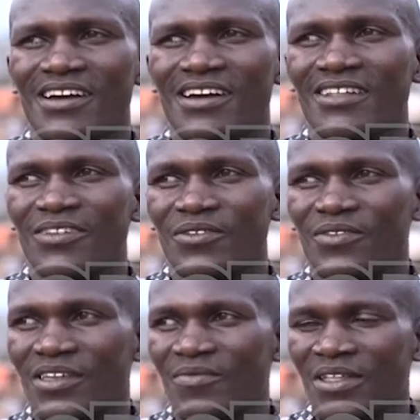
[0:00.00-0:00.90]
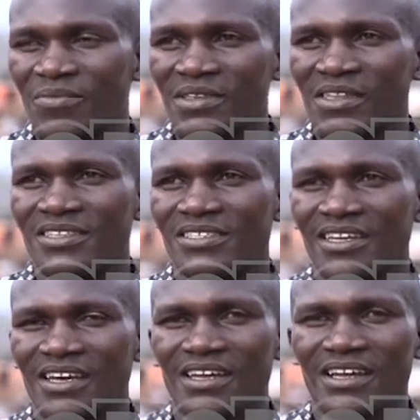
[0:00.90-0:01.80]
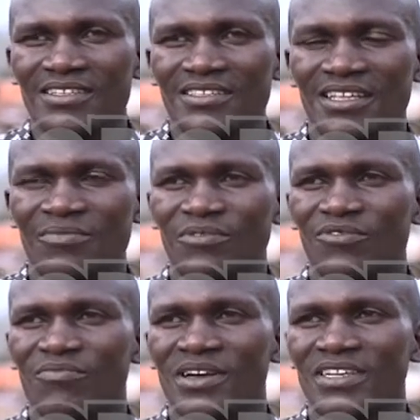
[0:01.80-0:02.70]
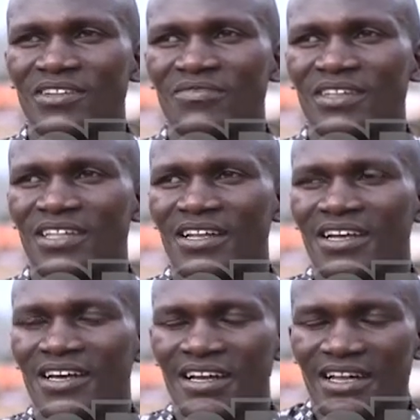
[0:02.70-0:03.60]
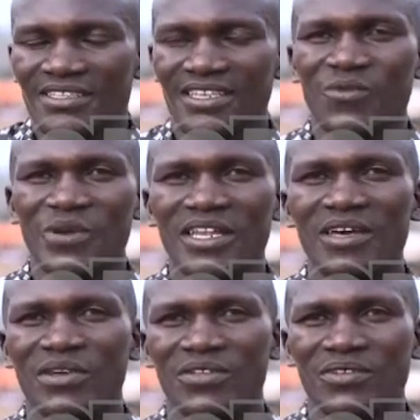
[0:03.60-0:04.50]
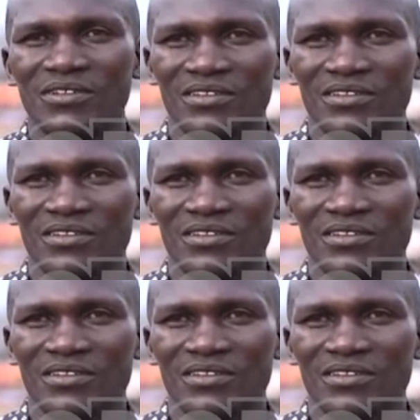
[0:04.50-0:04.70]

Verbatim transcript: And even me, I can still prove myself that I can, I can still win a medal,